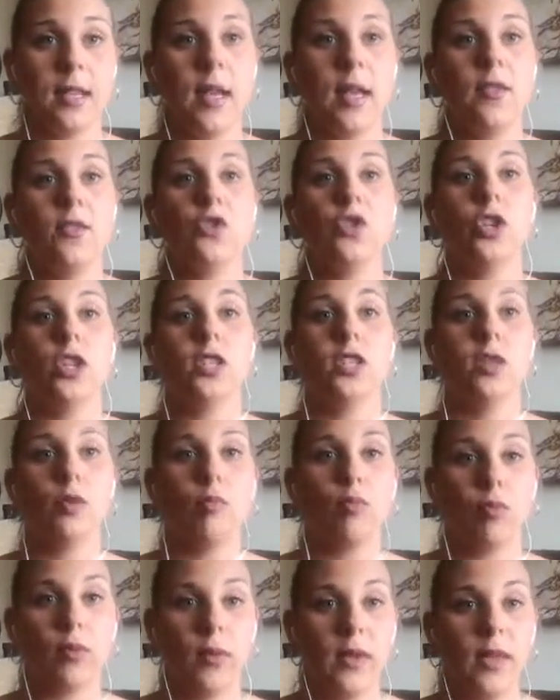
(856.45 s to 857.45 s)
And just the
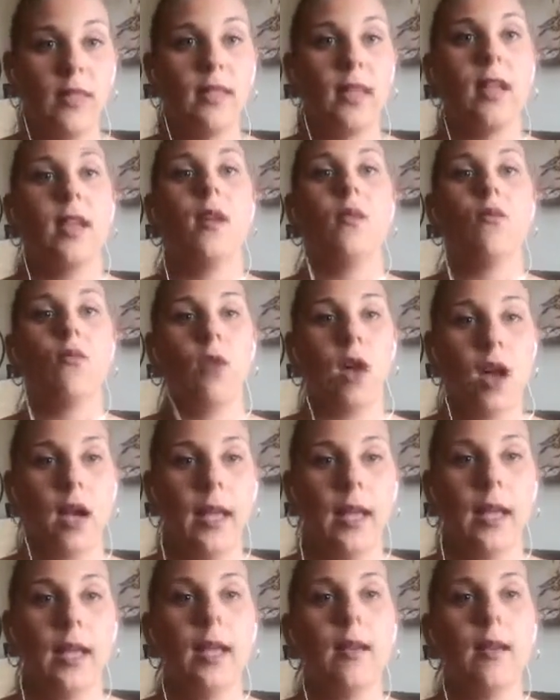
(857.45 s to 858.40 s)
breathing and rocking